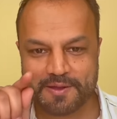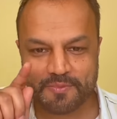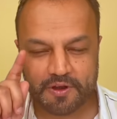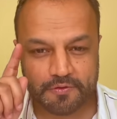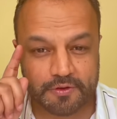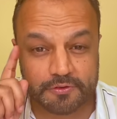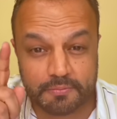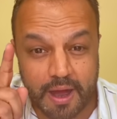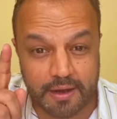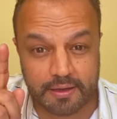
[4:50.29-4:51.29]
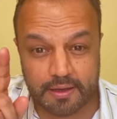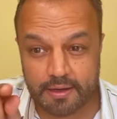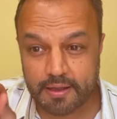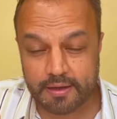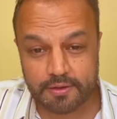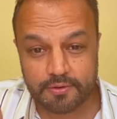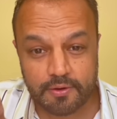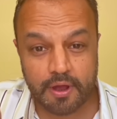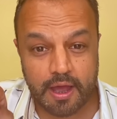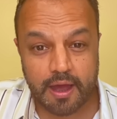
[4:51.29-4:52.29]
But if you're a smart kid and you
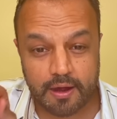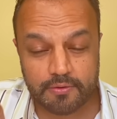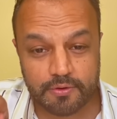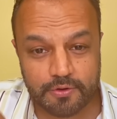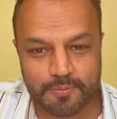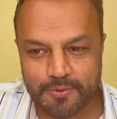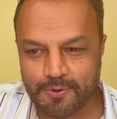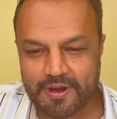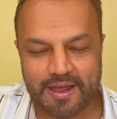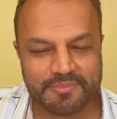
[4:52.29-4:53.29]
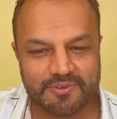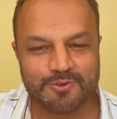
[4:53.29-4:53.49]
know how to do programs,